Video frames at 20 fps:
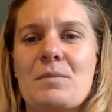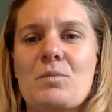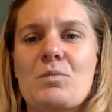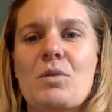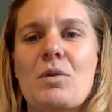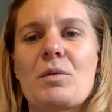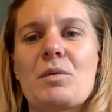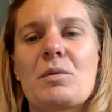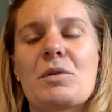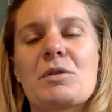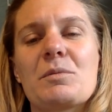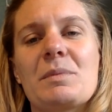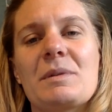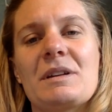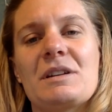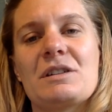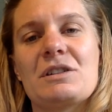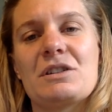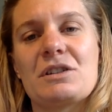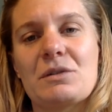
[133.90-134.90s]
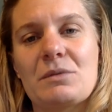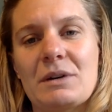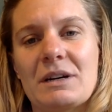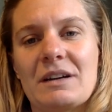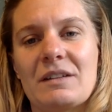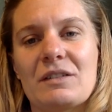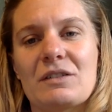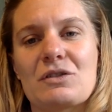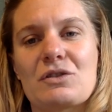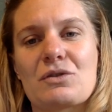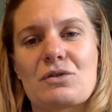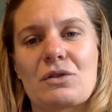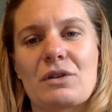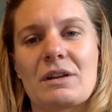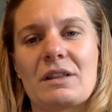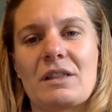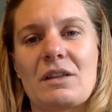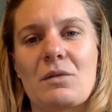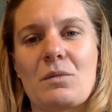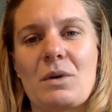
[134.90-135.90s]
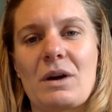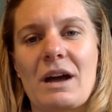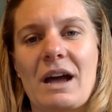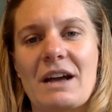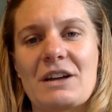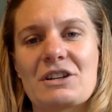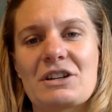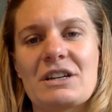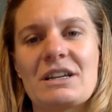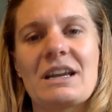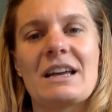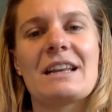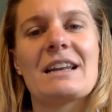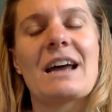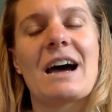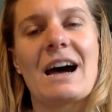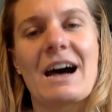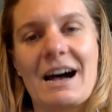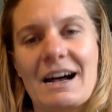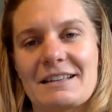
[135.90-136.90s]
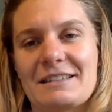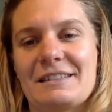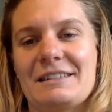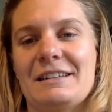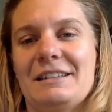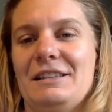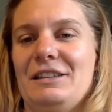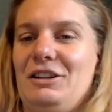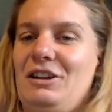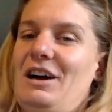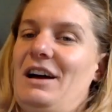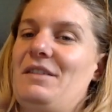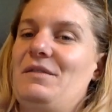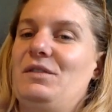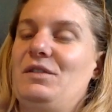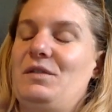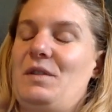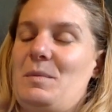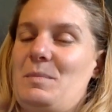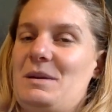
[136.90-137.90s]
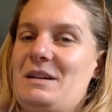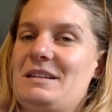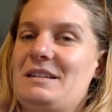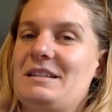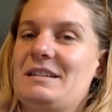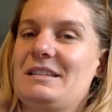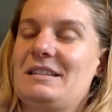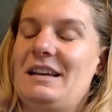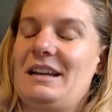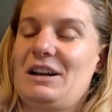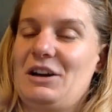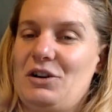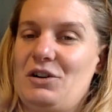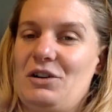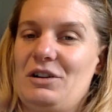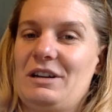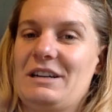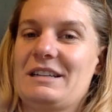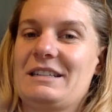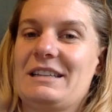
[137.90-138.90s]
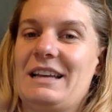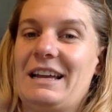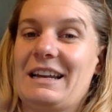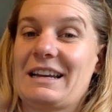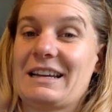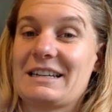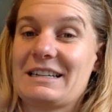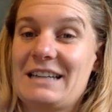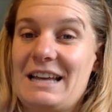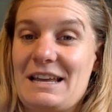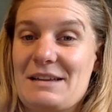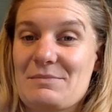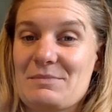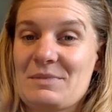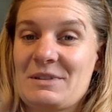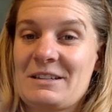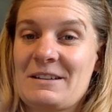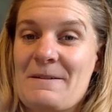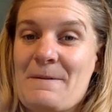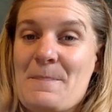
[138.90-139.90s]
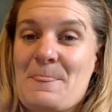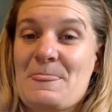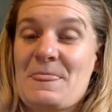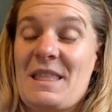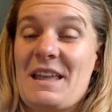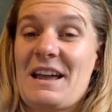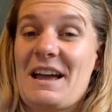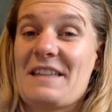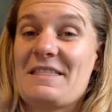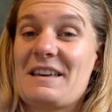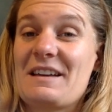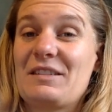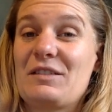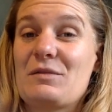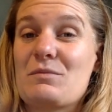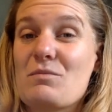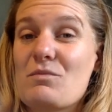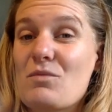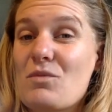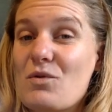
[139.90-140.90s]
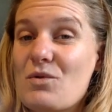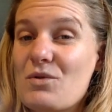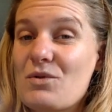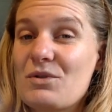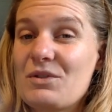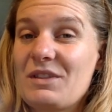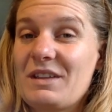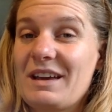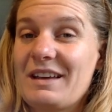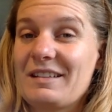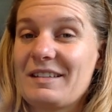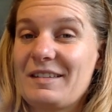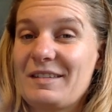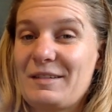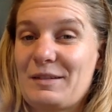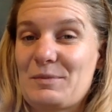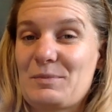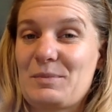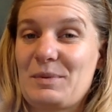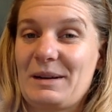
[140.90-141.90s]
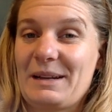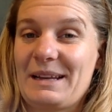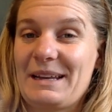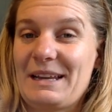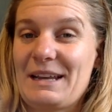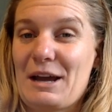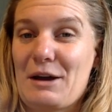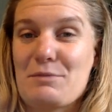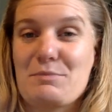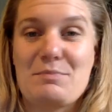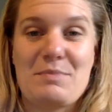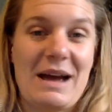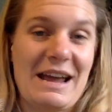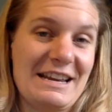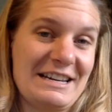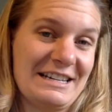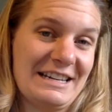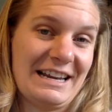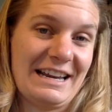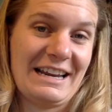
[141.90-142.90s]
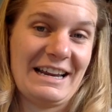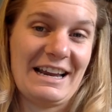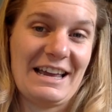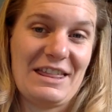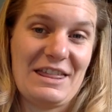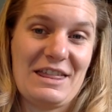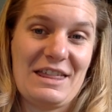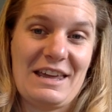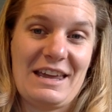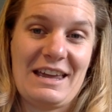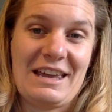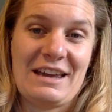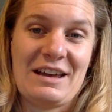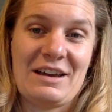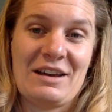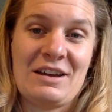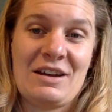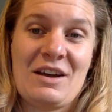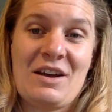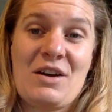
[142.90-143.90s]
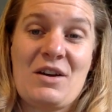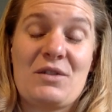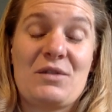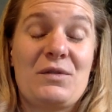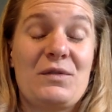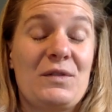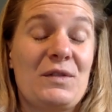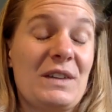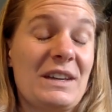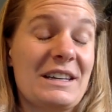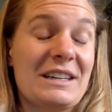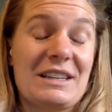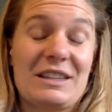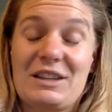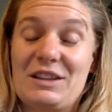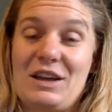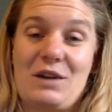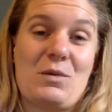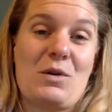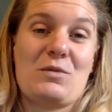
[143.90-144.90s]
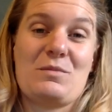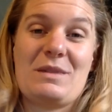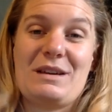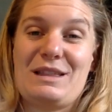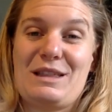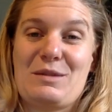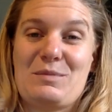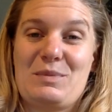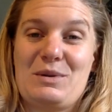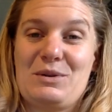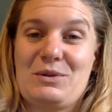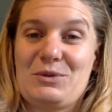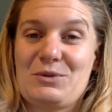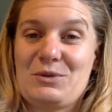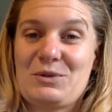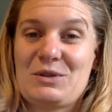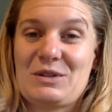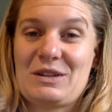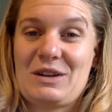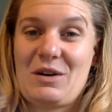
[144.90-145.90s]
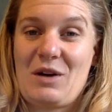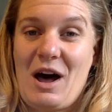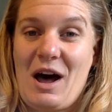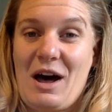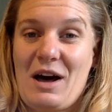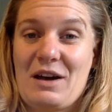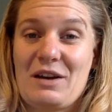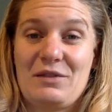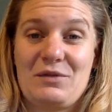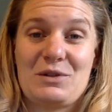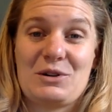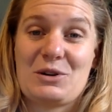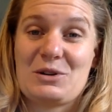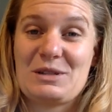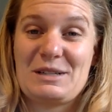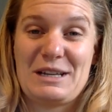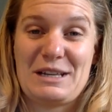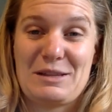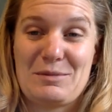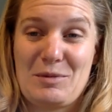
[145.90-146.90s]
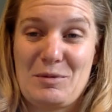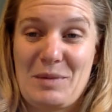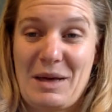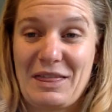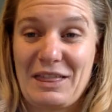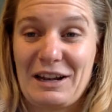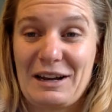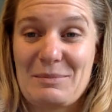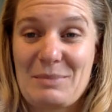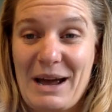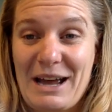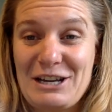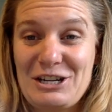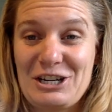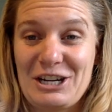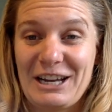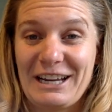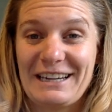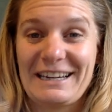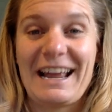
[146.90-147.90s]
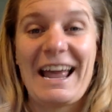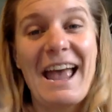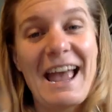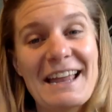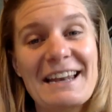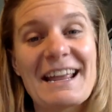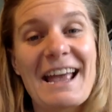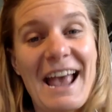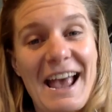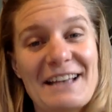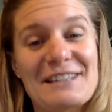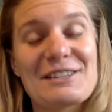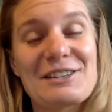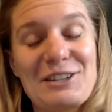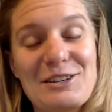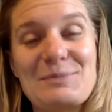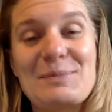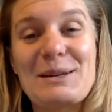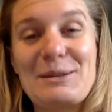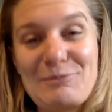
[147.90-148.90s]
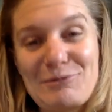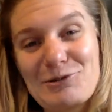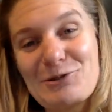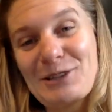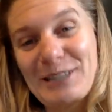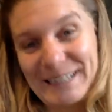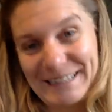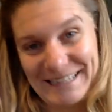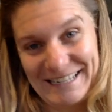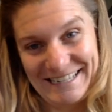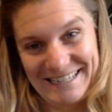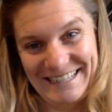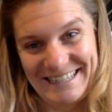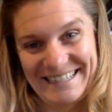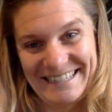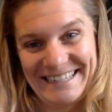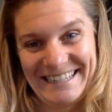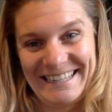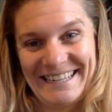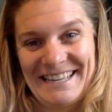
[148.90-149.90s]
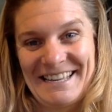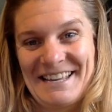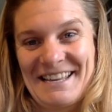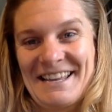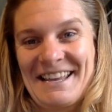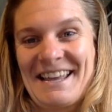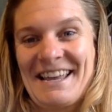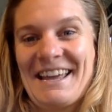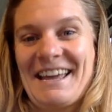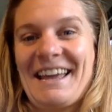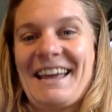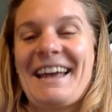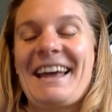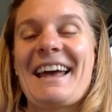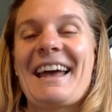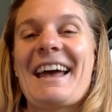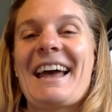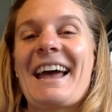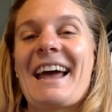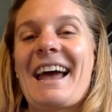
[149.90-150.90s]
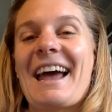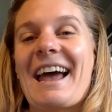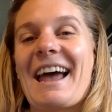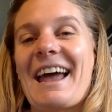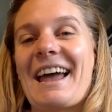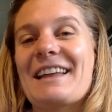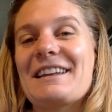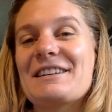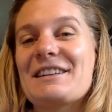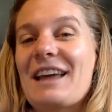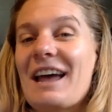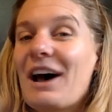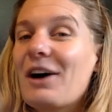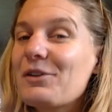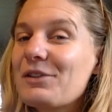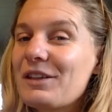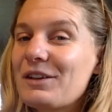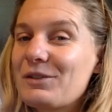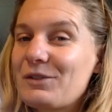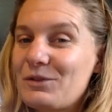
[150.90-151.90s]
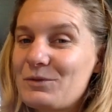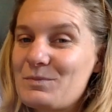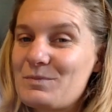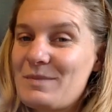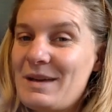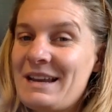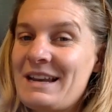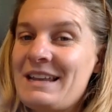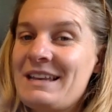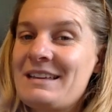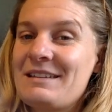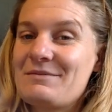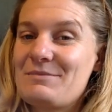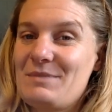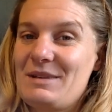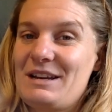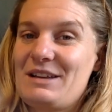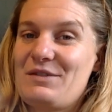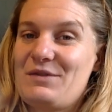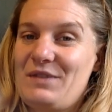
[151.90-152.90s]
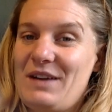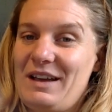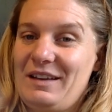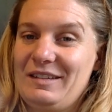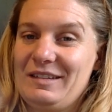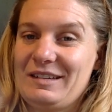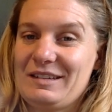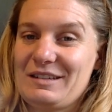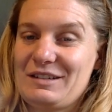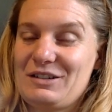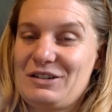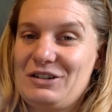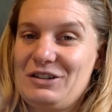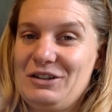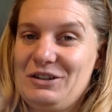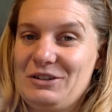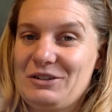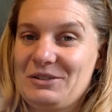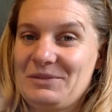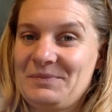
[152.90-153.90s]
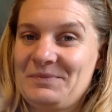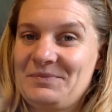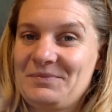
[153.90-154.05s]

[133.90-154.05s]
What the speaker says: What we want to be doing is ensuring that we're actually enhancing the lives of our peers and our colleagues and our teams. And that's more than simply abating their fear that they won't meet their bills if we don't send them a monthly paycheck. It has to be more than this. And health has many, many facets too.